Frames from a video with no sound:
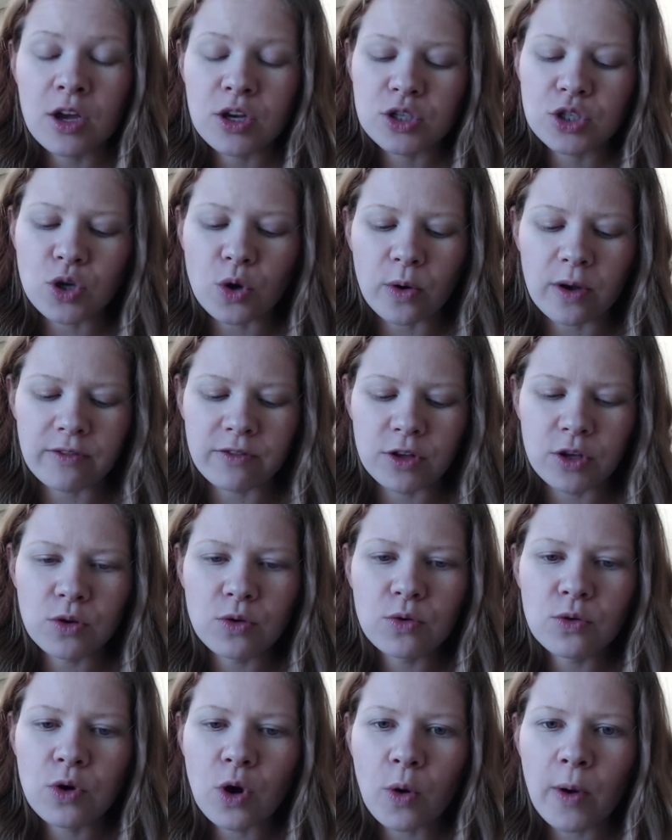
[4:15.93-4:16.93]
So if
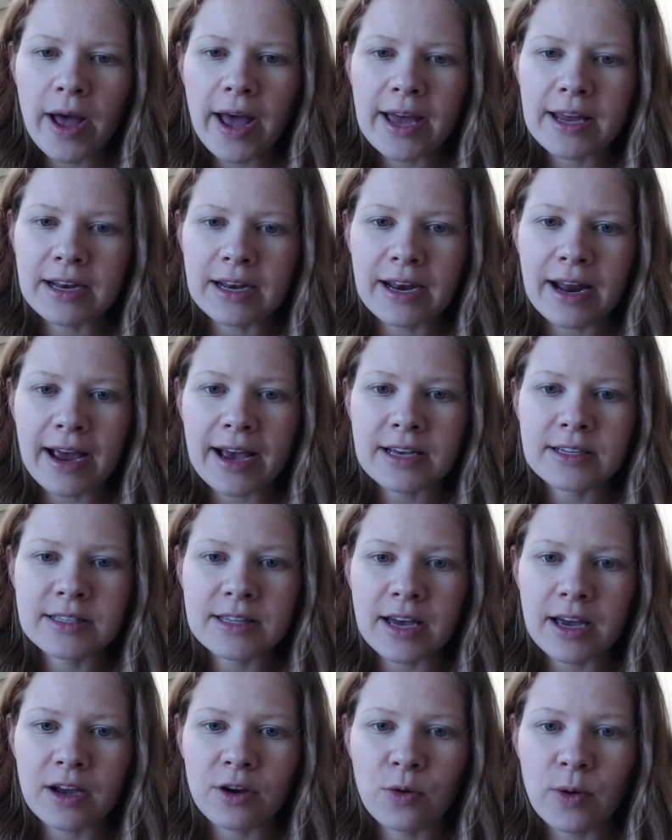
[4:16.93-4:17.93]
you go ahead and ask that